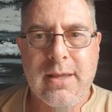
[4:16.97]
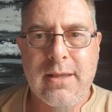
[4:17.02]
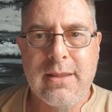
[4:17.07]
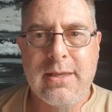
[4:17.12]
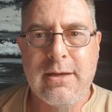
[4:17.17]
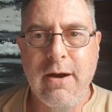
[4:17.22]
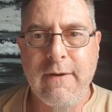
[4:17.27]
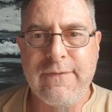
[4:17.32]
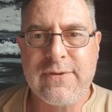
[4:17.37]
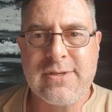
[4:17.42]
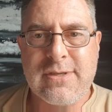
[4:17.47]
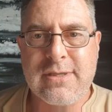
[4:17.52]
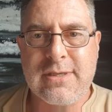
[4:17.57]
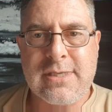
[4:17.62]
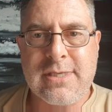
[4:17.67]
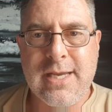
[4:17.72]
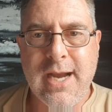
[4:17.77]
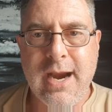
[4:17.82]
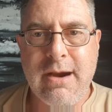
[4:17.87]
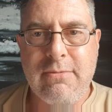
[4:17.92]
the Office of the
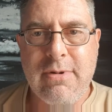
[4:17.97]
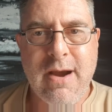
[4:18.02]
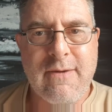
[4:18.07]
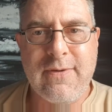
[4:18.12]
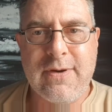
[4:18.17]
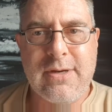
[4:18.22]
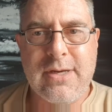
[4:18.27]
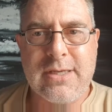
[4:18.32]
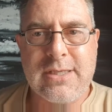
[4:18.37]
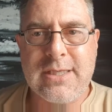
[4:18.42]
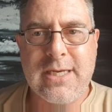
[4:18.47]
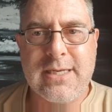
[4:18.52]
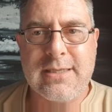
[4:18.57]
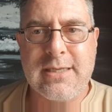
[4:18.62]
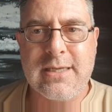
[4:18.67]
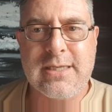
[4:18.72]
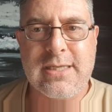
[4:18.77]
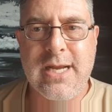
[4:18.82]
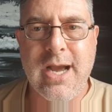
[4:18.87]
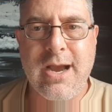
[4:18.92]
State Revenue says
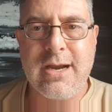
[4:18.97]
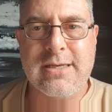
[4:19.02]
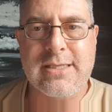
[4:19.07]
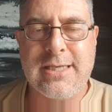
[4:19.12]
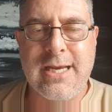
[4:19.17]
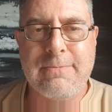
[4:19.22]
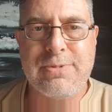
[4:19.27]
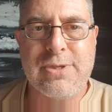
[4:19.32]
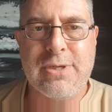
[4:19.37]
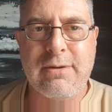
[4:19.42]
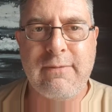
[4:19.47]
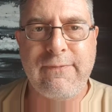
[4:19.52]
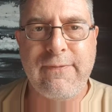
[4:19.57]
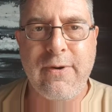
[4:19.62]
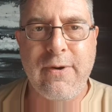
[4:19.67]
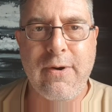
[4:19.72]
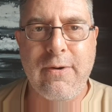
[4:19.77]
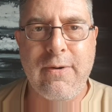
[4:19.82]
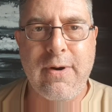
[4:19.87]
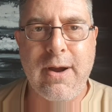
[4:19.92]
there's no exemption
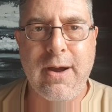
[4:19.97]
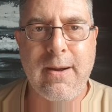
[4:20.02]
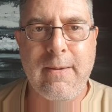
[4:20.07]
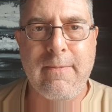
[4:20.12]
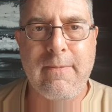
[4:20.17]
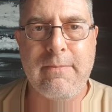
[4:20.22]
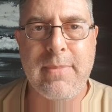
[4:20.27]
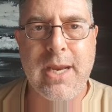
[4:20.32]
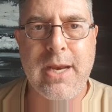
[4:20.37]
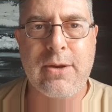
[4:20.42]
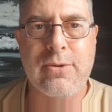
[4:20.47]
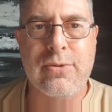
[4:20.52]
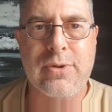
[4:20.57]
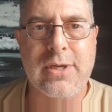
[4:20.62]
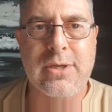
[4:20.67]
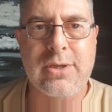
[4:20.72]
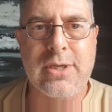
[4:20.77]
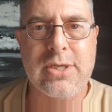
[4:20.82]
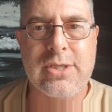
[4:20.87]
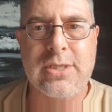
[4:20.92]
for medical
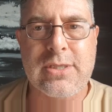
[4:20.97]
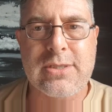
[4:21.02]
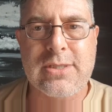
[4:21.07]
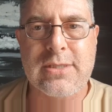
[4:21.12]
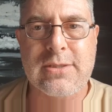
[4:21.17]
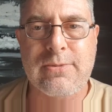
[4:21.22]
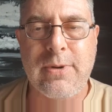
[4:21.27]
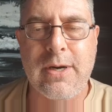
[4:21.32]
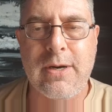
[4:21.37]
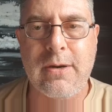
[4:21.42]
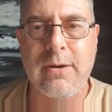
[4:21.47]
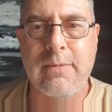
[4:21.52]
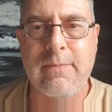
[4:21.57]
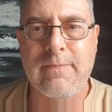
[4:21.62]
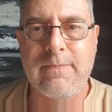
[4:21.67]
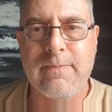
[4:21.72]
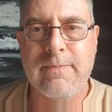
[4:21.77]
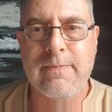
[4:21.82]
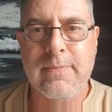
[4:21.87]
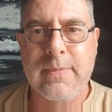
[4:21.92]
conditions as well.
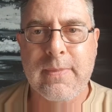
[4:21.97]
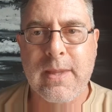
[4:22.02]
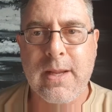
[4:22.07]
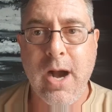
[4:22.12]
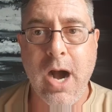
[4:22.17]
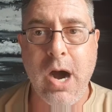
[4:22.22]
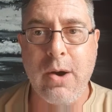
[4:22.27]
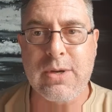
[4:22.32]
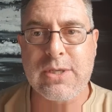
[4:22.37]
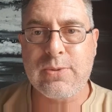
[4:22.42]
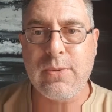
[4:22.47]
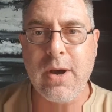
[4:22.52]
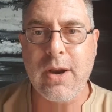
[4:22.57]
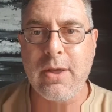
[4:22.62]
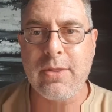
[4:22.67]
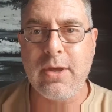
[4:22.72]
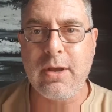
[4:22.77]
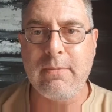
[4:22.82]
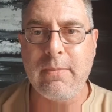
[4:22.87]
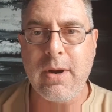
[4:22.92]
I was one
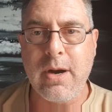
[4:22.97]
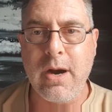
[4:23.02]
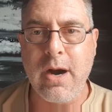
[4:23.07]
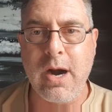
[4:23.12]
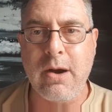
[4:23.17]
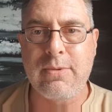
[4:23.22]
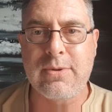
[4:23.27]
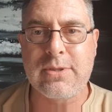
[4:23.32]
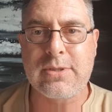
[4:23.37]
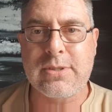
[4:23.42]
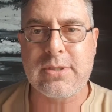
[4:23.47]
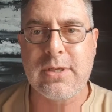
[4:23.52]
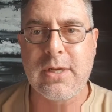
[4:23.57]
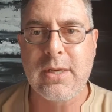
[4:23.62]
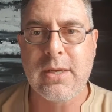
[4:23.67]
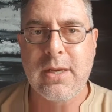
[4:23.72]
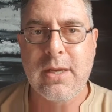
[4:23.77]
of them. I was